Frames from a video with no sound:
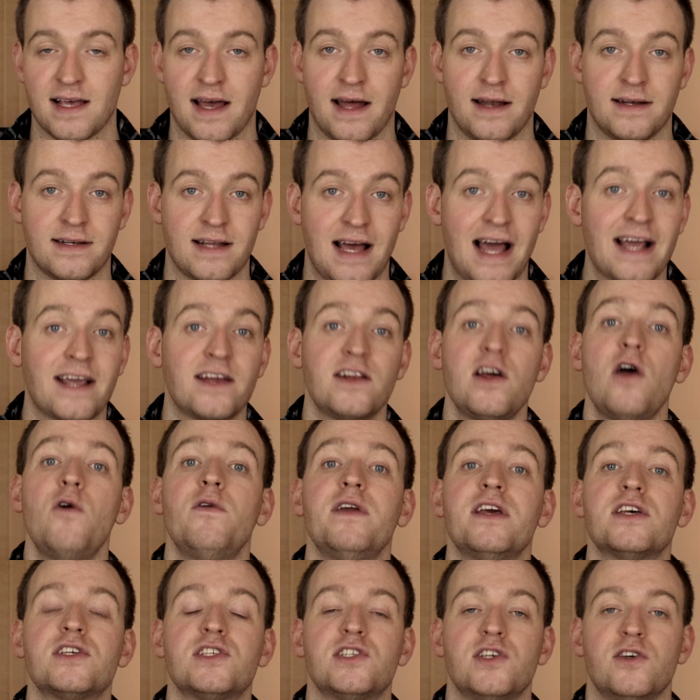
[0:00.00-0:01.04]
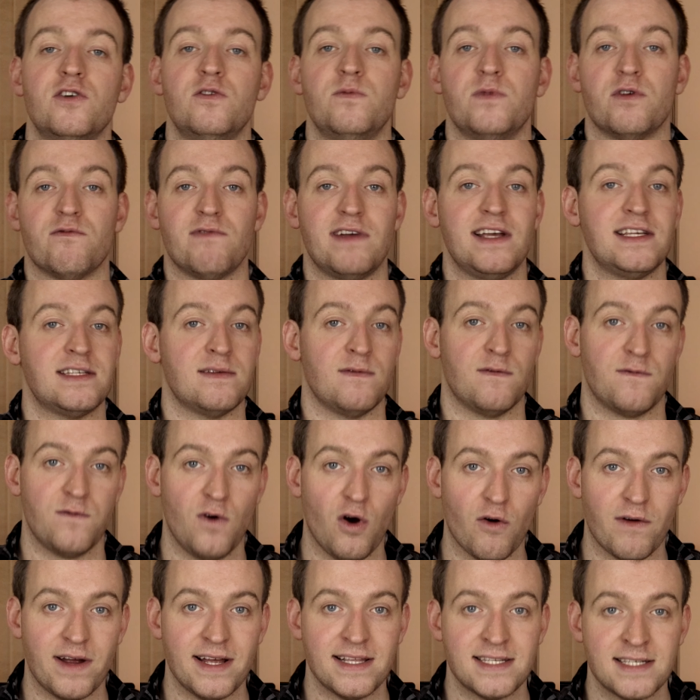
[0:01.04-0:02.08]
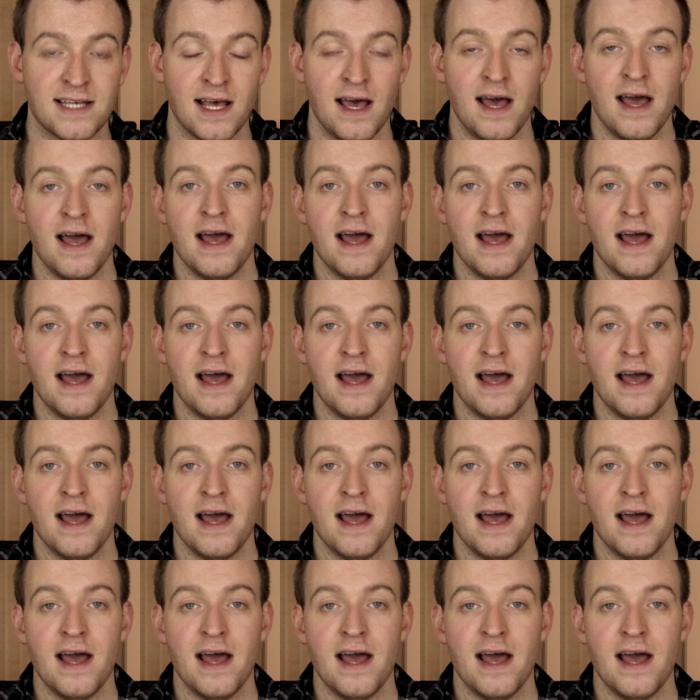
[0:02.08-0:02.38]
and I can only assume the reason for it